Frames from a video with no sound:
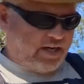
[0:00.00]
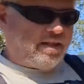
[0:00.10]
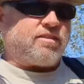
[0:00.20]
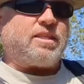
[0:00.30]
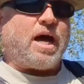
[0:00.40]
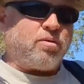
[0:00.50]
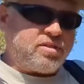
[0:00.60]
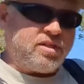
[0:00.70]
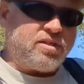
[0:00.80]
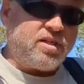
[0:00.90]
And
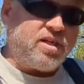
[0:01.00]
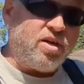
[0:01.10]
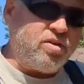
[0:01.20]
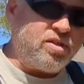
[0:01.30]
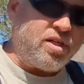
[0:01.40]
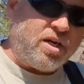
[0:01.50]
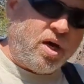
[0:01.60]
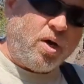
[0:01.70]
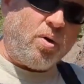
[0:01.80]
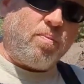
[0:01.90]
thousands of years
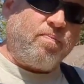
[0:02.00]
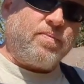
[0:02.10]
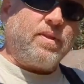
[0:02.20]
ago,